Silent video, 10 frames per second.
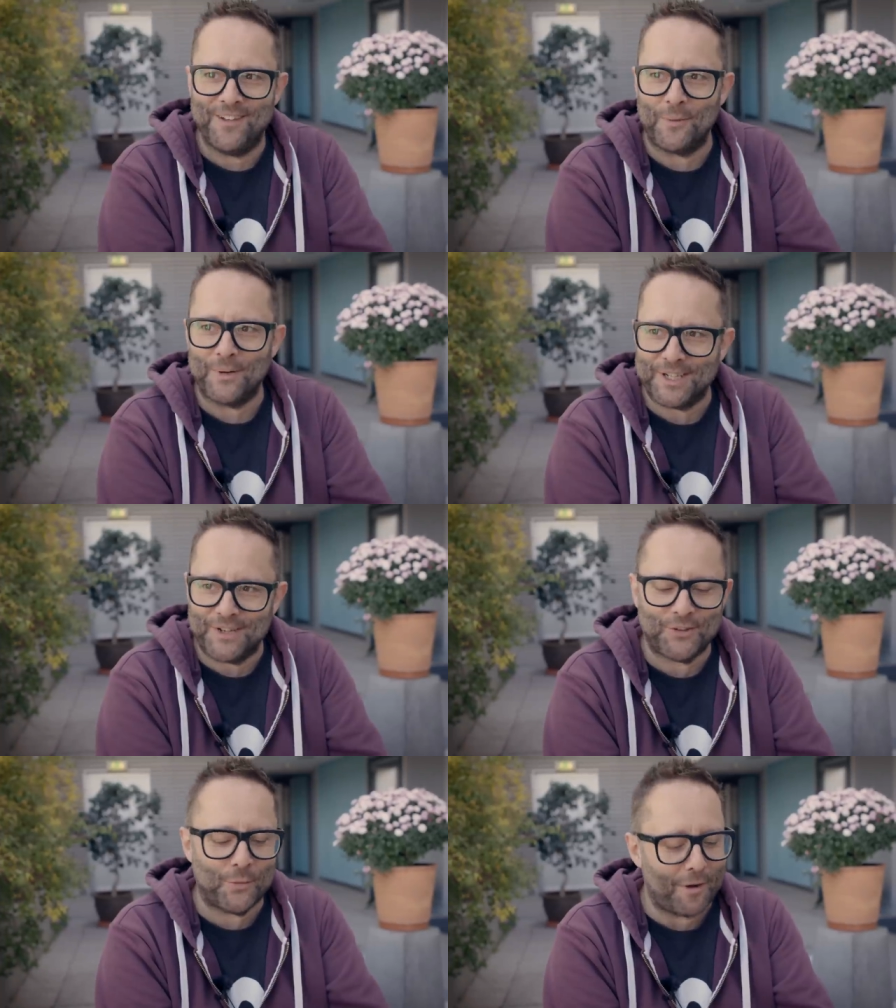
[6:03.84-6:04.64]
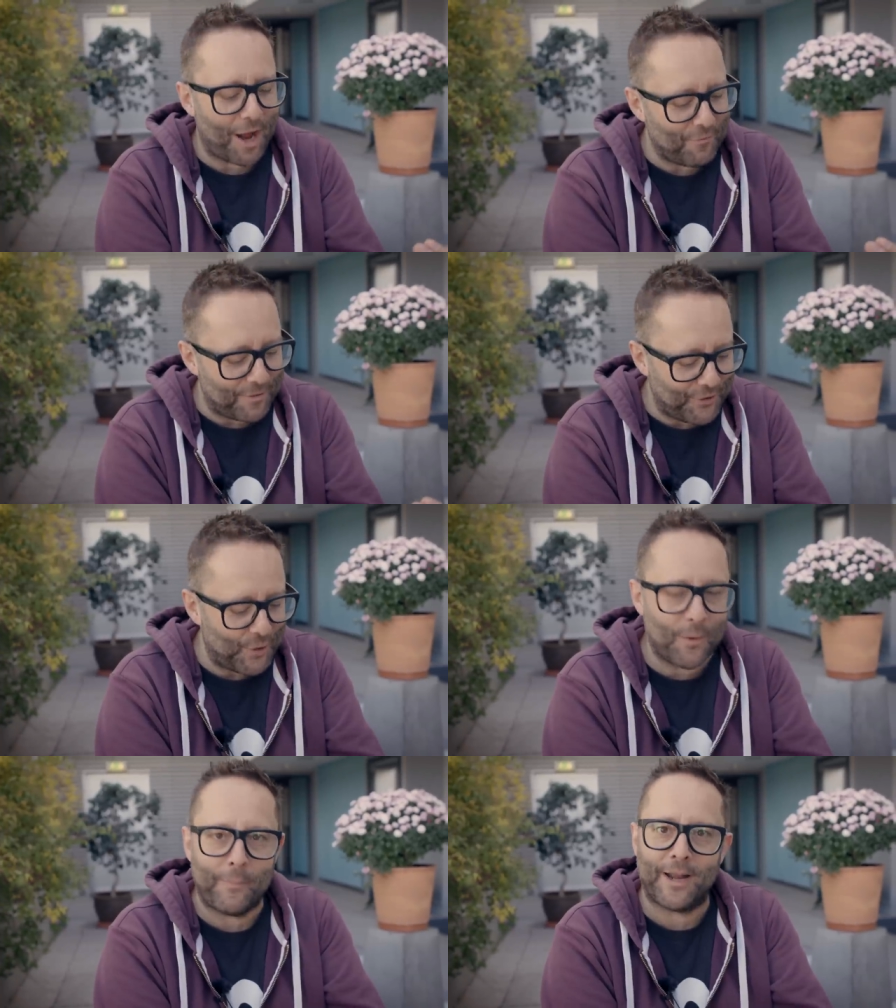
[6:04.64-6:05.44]
If I'm gonna do a
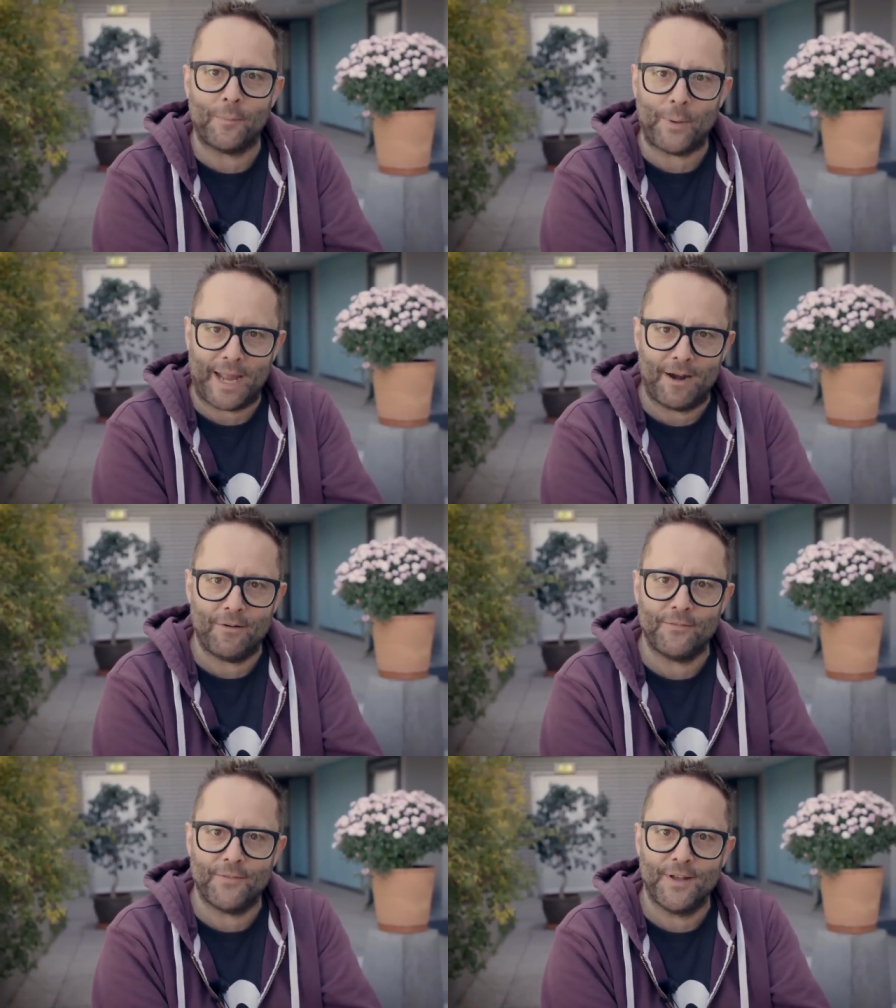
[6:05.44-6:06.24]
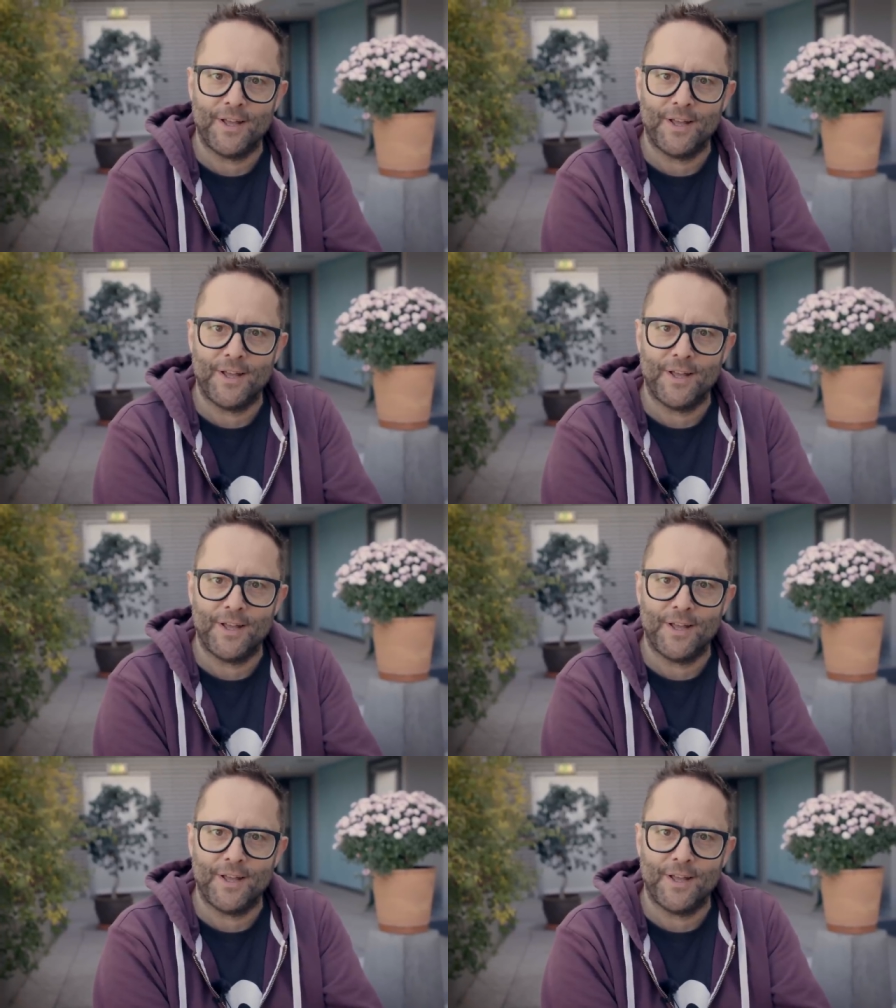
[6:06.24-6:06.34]
review about a pair of,